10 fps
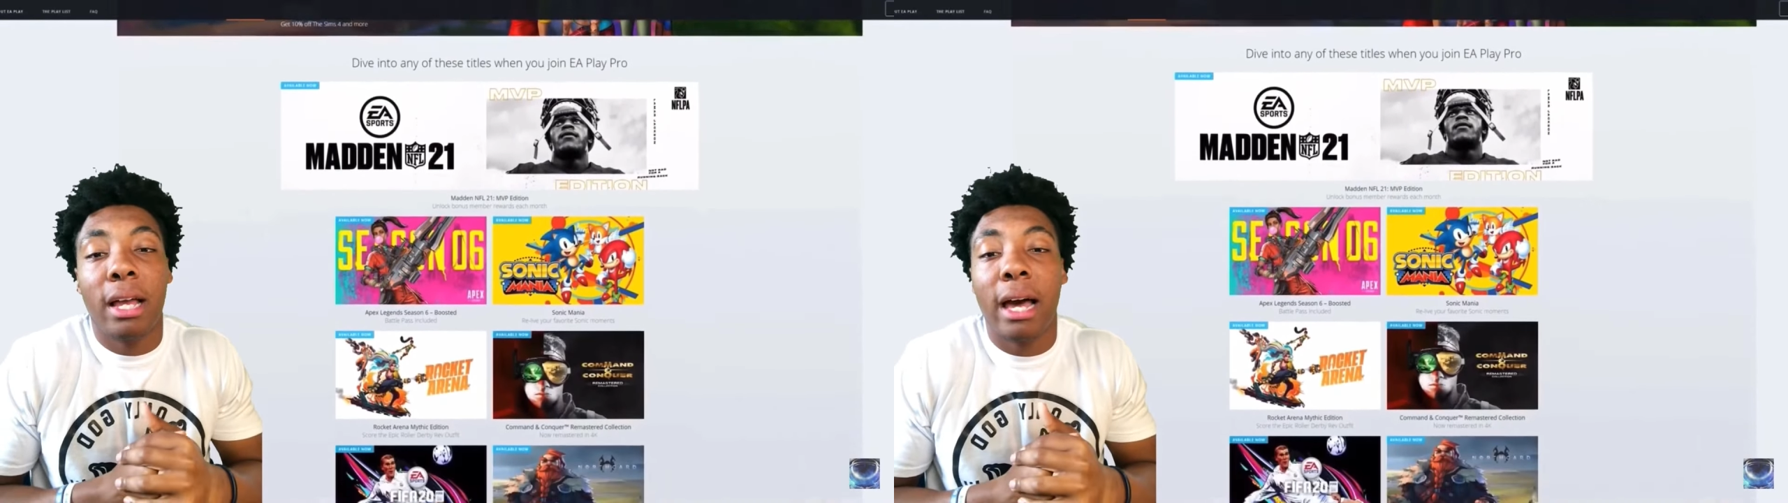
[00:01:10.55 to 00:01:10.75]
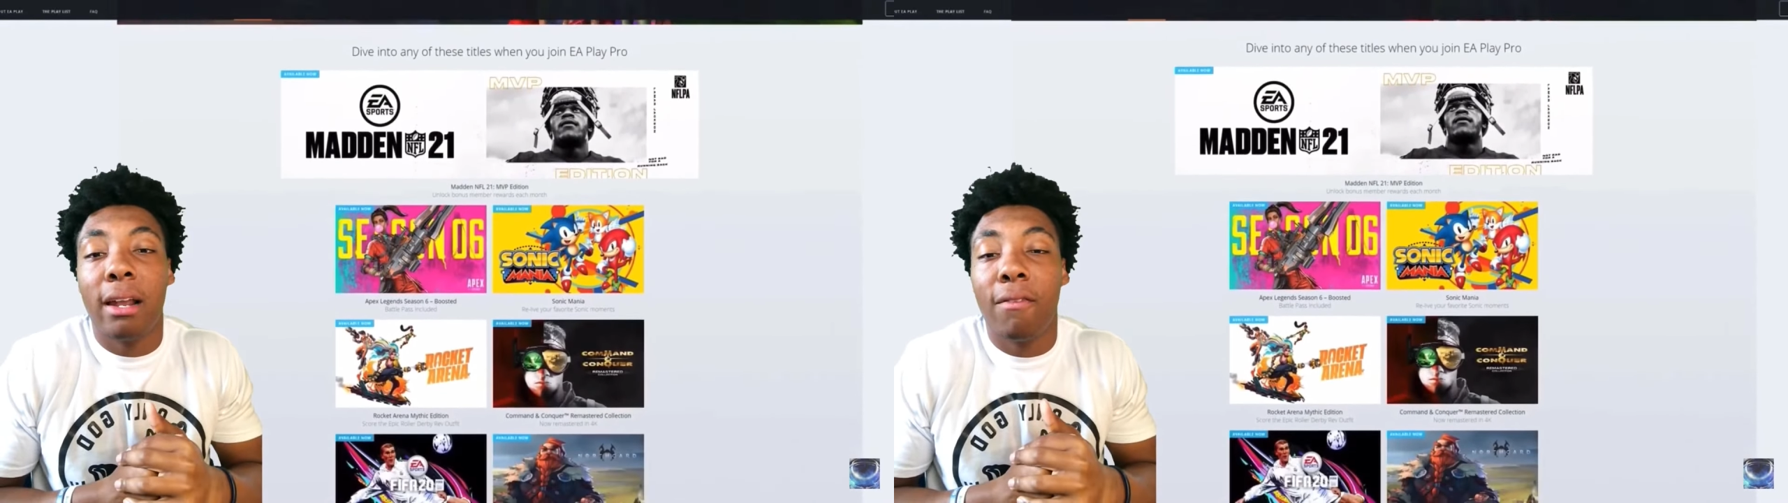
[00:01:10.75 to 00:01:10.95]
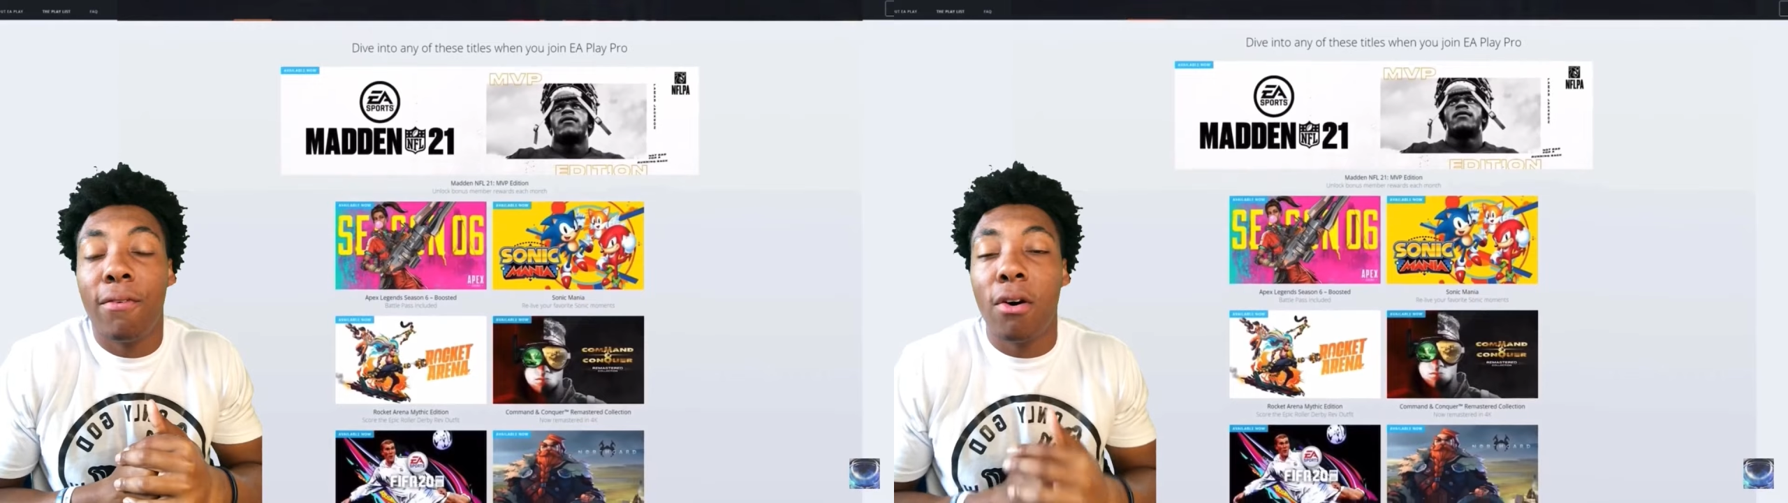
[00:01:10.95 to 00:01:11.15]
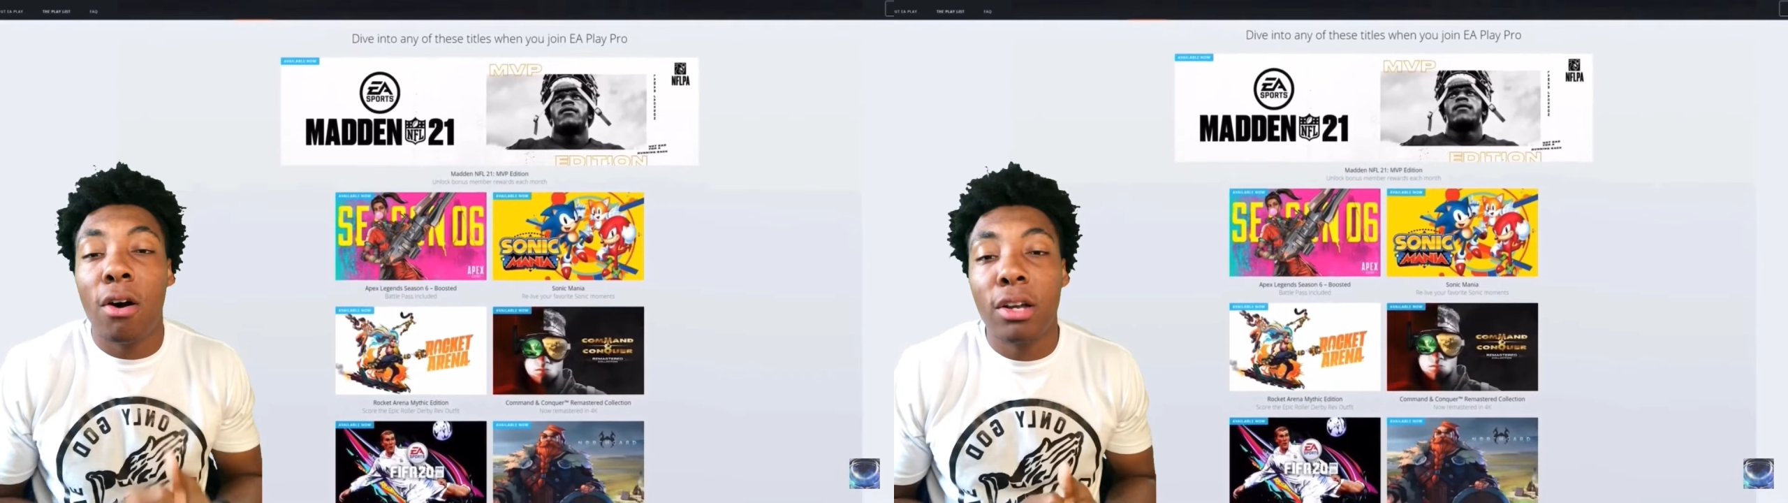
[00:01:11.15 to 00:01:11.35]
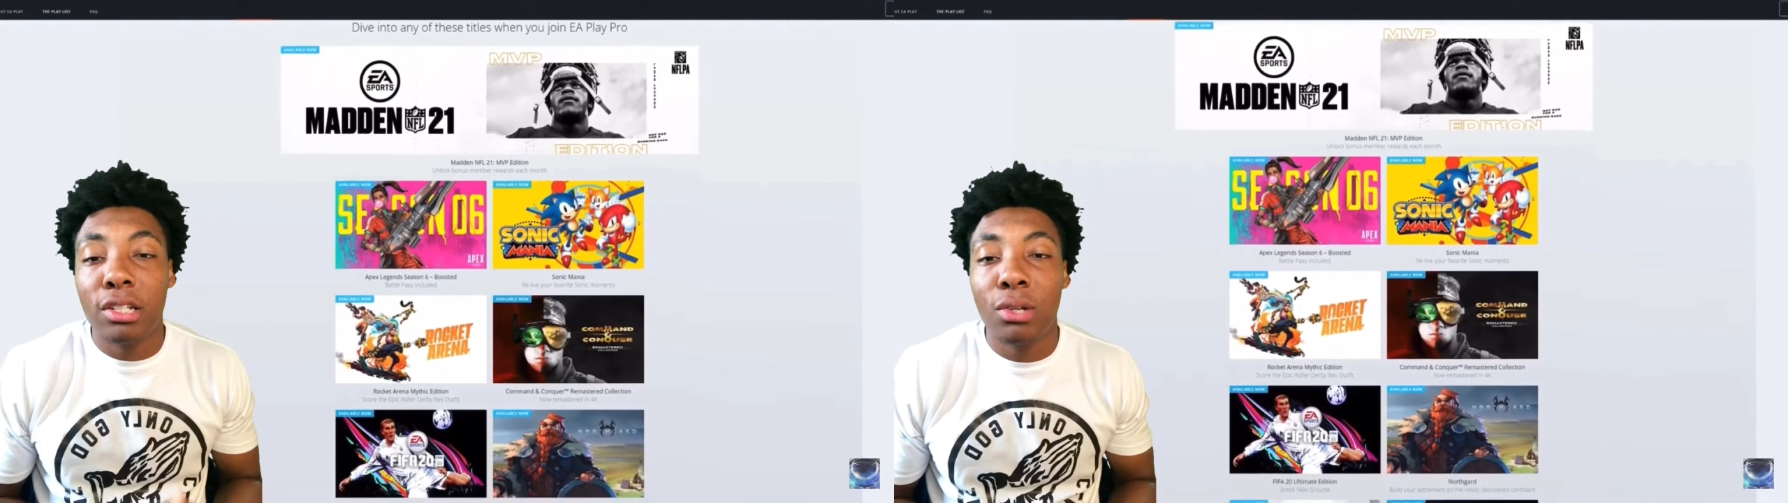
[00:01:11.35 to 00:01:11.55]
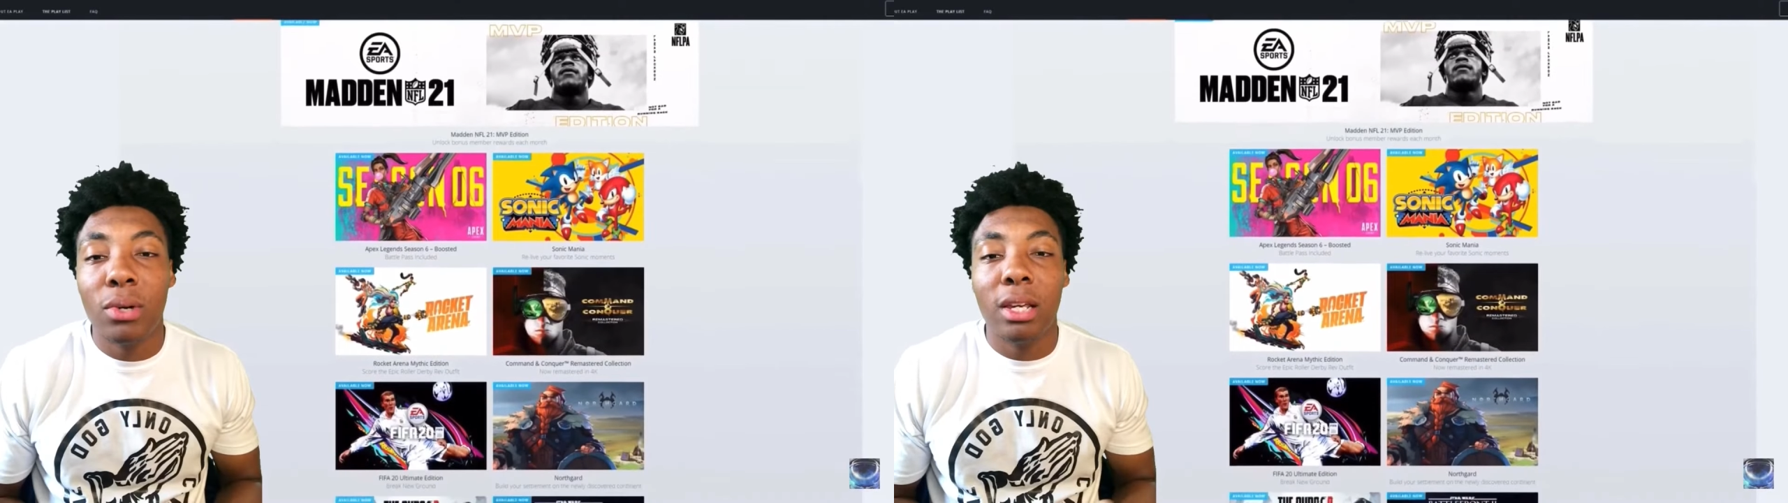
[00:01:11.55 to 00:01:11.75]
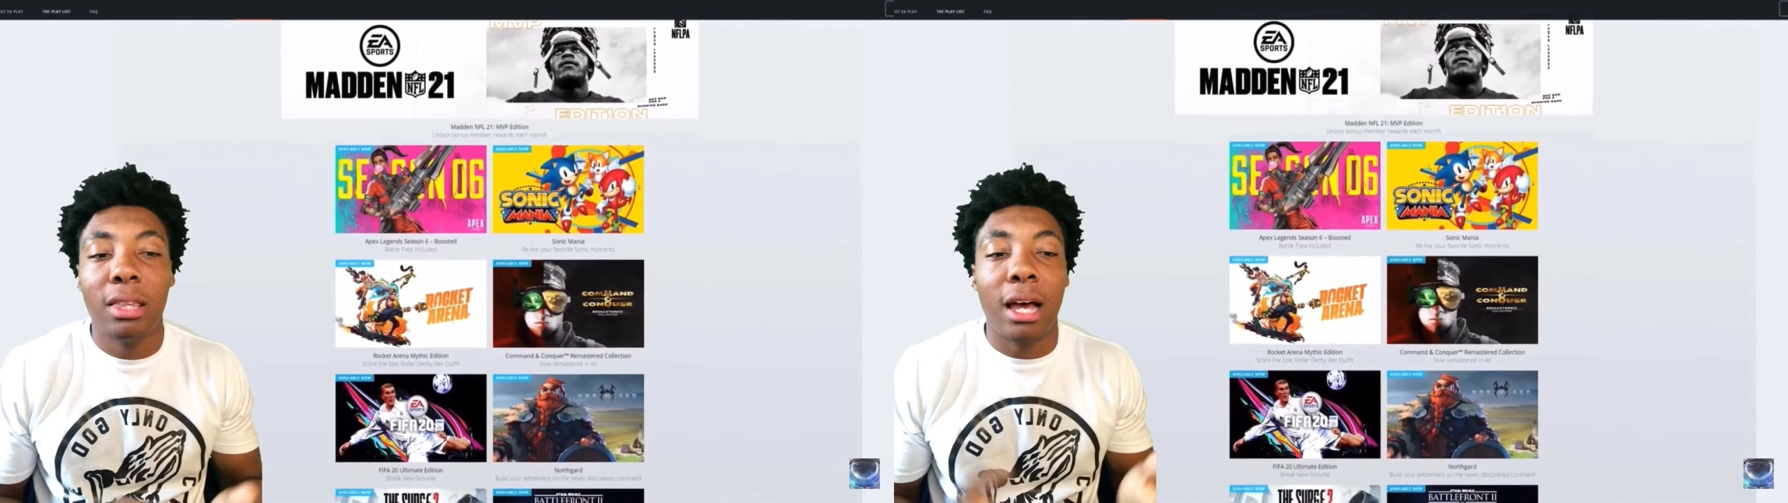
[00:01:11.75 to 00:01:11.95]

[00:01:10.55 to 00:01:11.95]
got it for August 20th,